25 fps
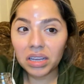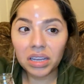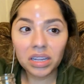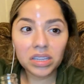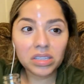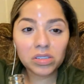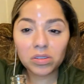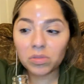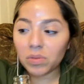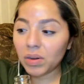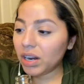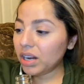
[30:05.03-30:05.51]

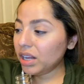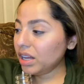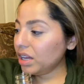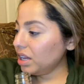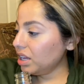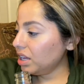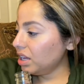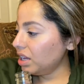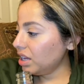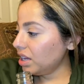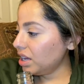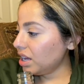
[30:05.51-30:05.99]
It's
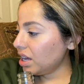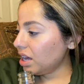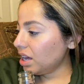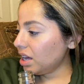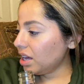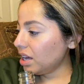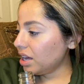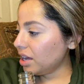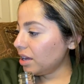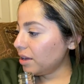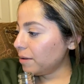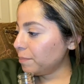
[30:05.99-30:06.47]
already
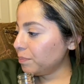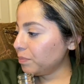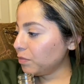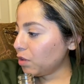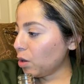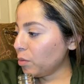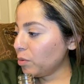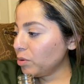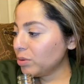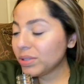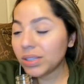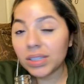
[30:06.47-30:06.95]

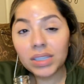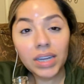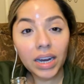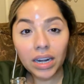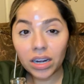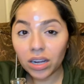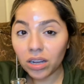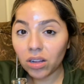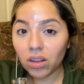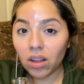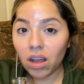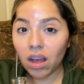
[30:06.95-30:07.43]
almost 9
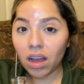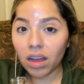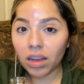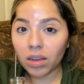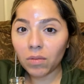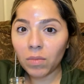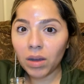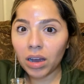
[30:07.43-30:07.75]
o'clock.